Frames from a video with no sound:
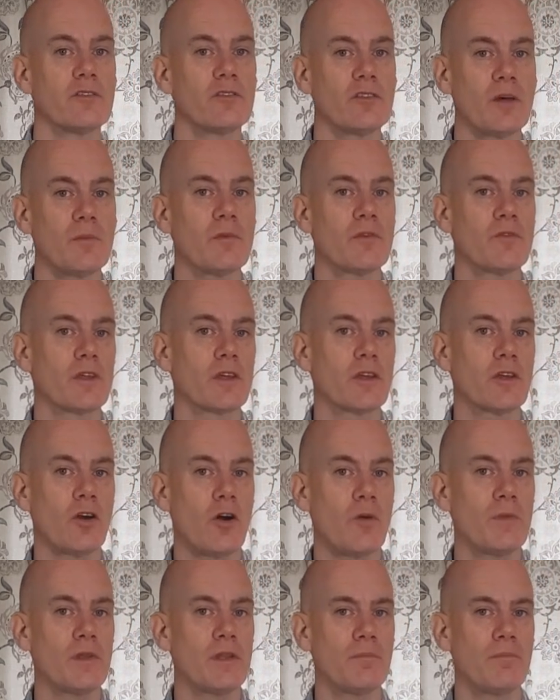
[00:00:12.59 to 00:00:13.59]
some of the
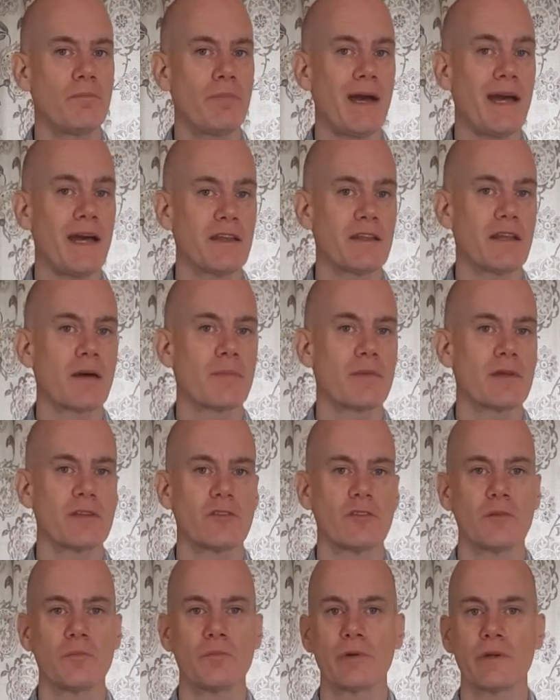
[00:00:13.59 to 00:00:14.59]
common bad
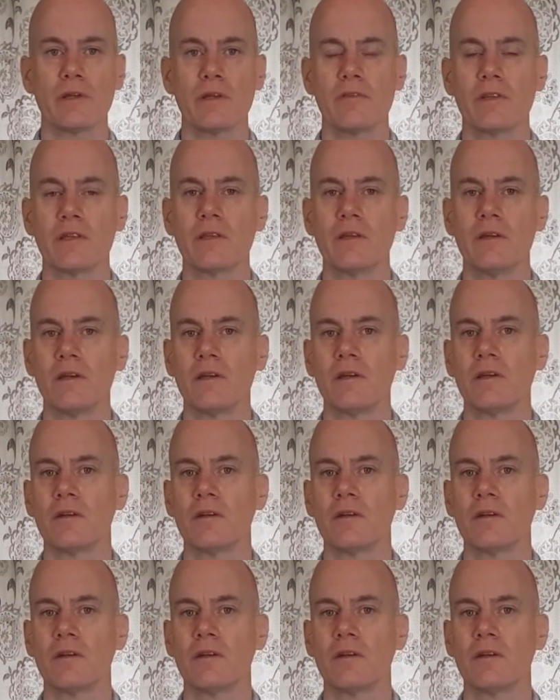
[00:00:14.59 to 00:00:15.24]
habits in breathing